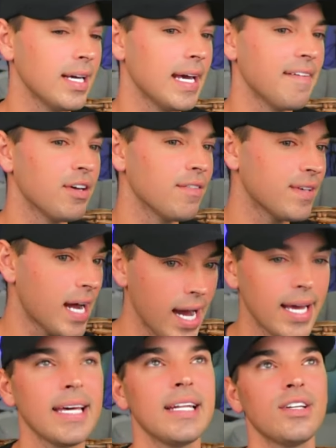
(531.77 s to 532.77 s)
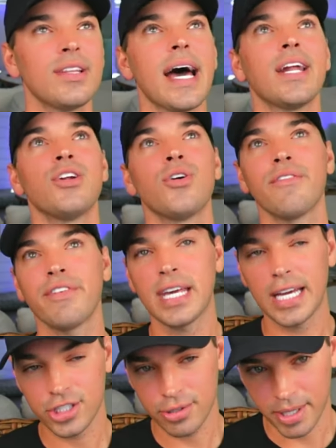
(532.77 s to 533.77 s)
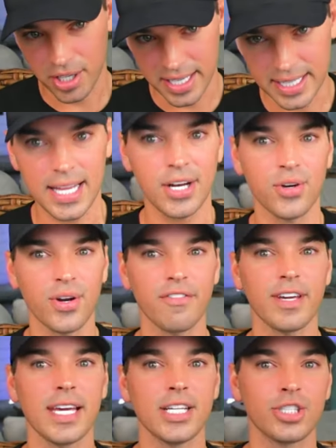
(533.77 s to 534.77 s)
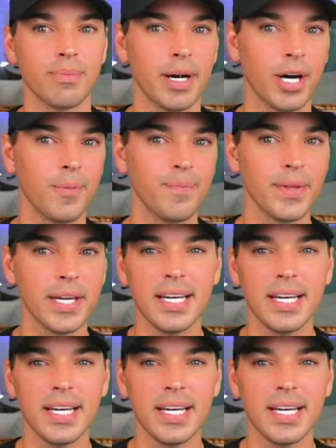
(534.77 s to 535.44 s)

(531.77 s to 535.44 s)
If you have not hit that notification bell, hit that notification bell.